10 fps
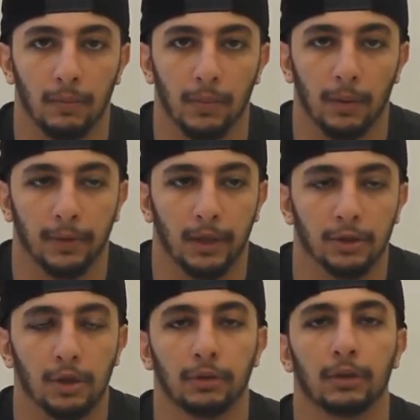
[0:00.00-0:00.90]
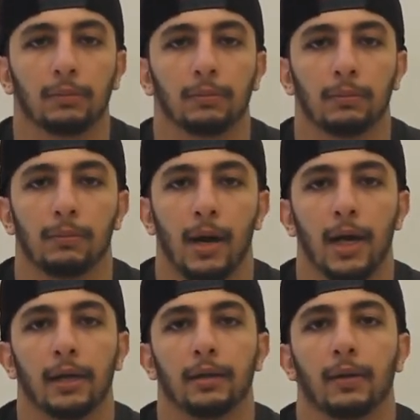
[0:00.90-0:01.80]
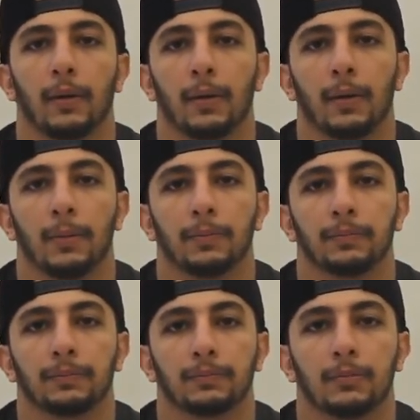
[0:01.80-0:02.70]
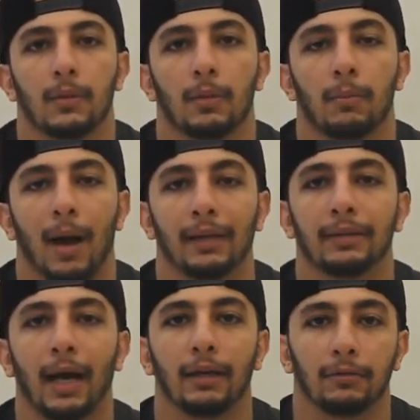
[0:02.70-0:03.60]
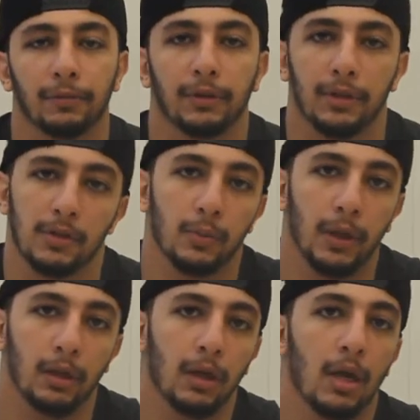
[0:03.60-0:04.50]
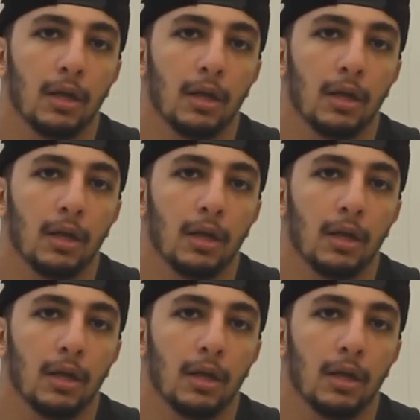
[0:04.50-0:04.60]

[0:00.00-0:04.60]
I'm gonna show you my my diet for this week.